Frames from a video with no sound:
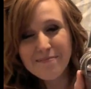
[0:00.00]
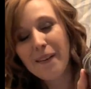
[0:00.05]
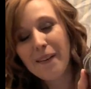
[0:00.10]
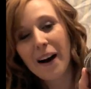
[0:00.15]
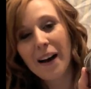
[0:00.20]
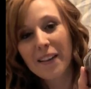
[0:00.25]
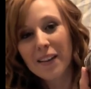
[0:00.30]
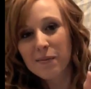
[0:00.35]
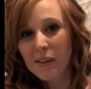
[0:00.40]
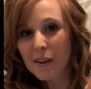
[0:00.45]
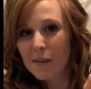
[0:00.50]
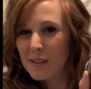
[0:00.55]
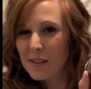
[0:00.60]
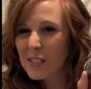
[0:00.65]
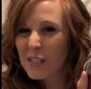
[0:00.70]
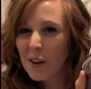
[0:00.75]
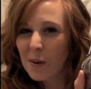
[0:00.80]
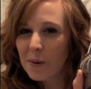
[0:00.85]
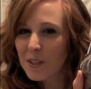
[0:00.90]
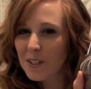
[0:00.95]
but they make me
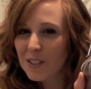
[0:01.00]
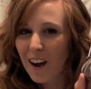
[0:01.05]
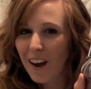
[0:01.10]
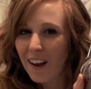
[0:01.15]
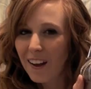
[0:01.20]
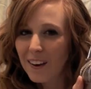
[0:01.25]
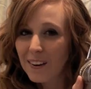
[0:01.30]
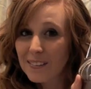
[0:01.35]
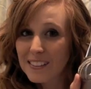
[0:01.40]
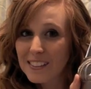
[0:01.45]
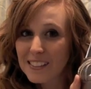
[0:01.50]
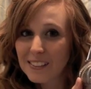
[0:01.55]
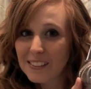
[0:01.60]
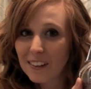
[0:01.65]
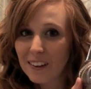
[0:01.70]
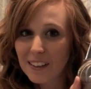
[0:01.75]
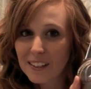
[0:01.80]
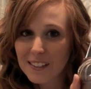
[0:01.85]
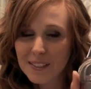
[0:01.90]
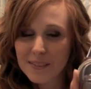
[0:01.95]
so much taller, which is
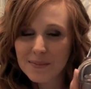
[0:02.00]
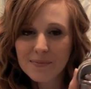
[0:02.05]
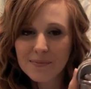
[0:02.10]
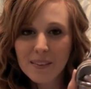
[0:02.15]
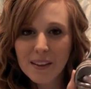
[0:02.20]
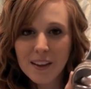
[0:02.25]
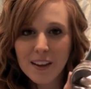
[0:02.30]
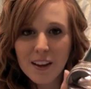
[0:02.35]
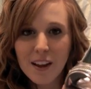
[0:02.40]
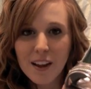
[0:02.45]
awesome.